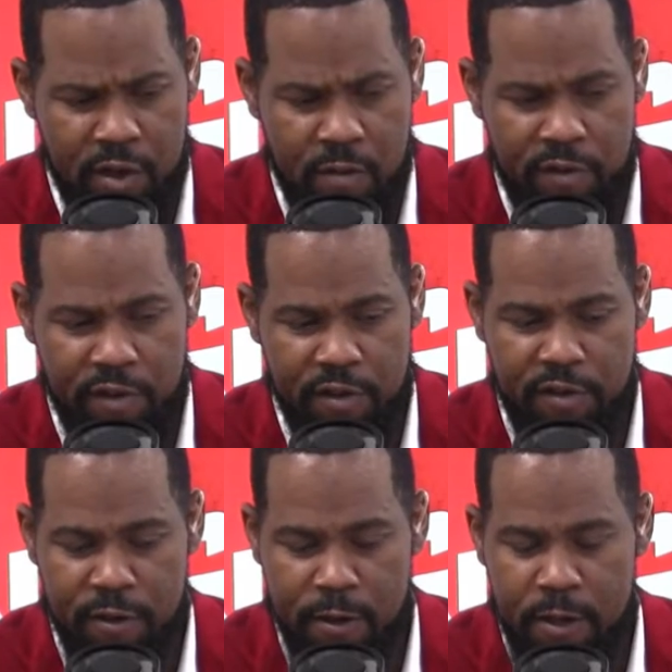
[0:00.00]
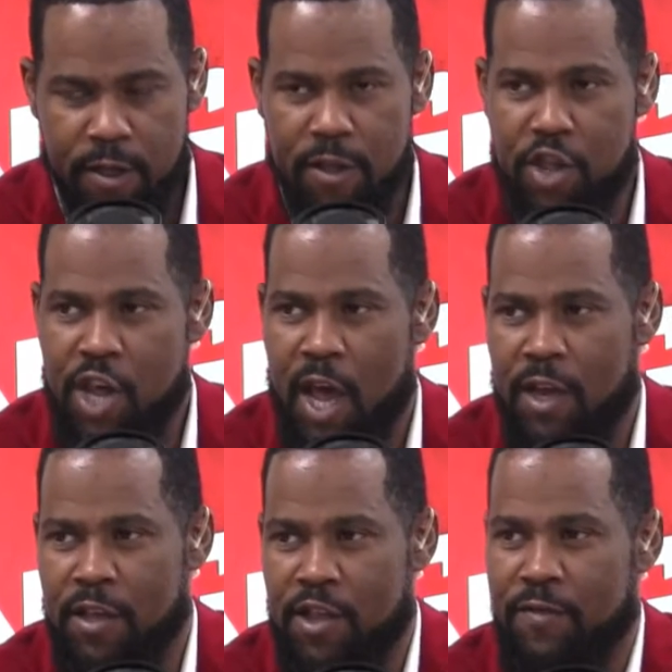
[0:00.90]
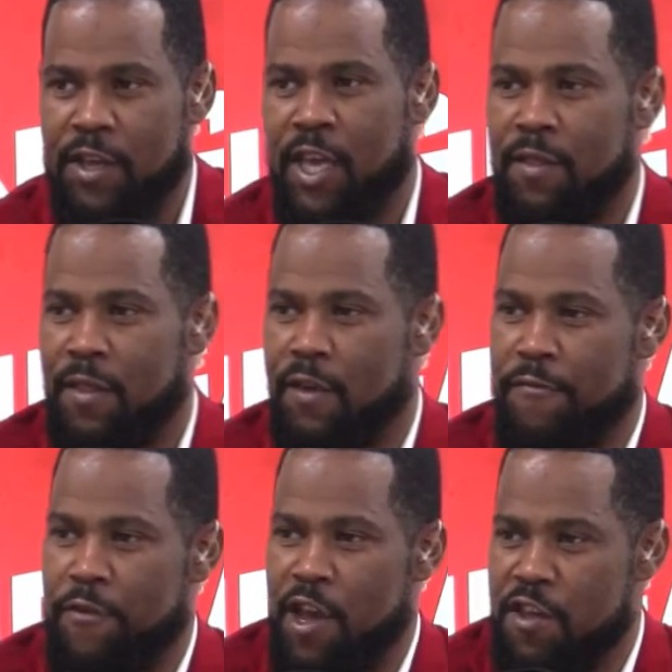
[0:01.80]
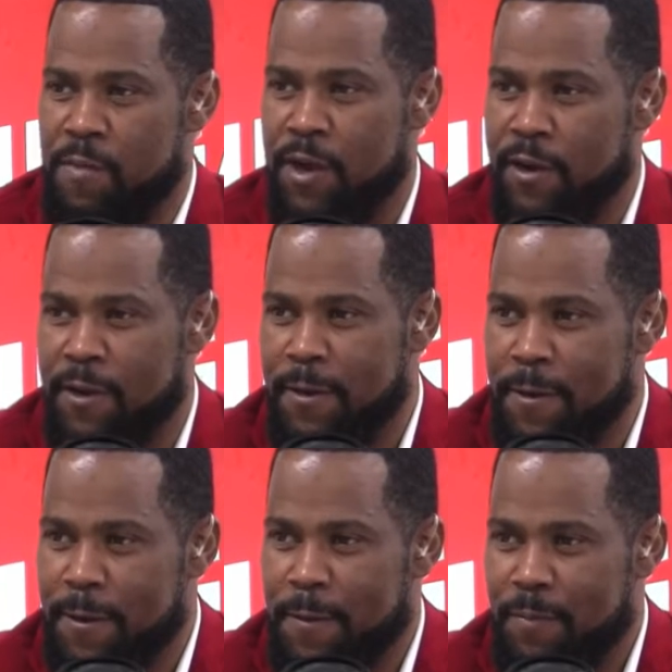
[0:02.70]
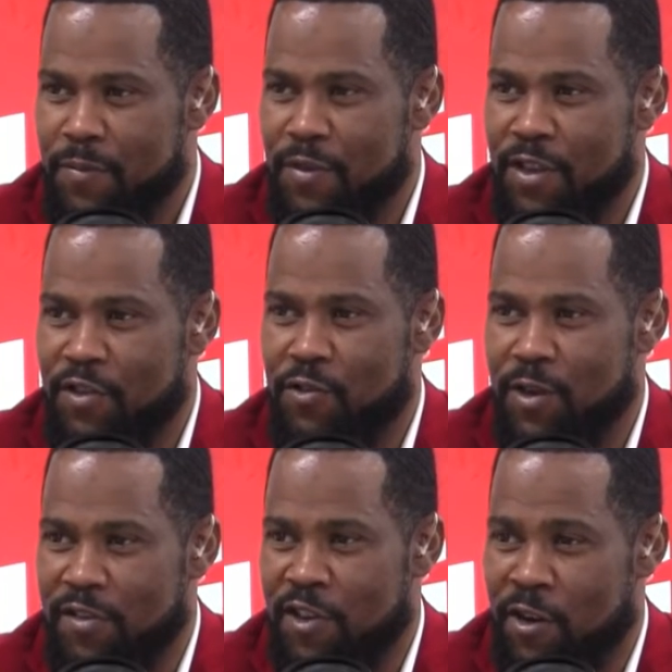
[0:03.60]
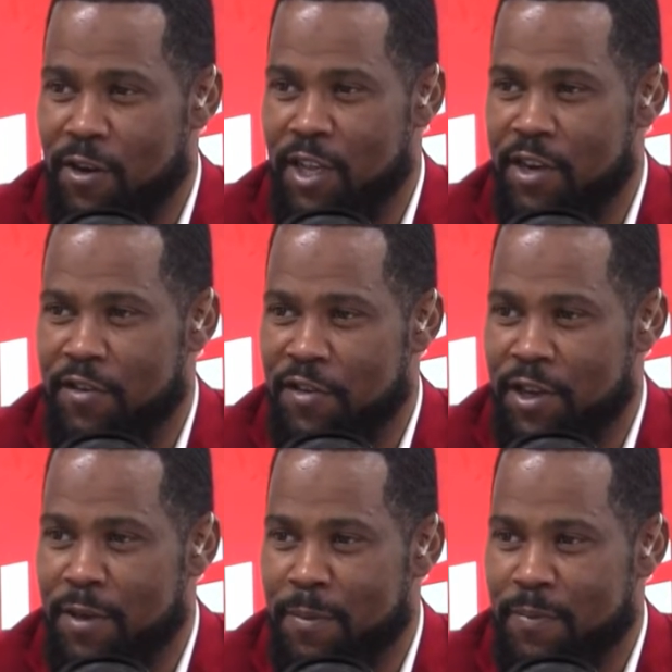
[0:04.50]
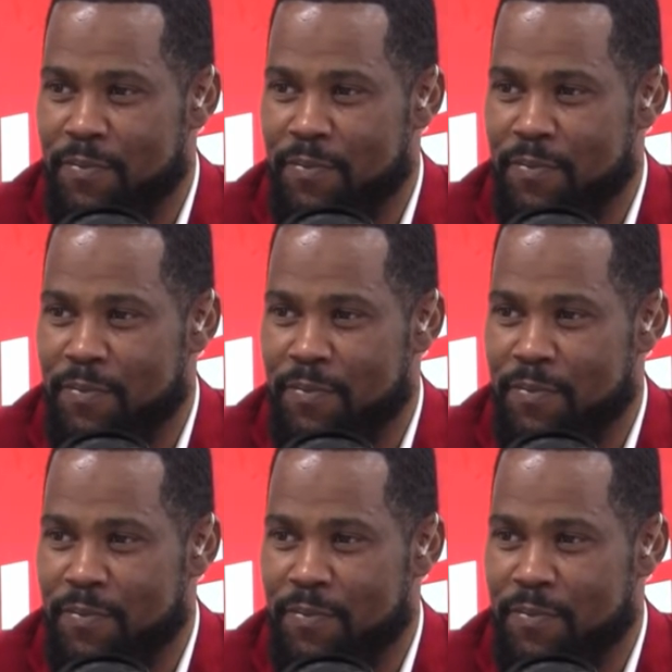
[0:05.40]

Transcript: on was just the challenge of getting the freshmen to trust her leadership.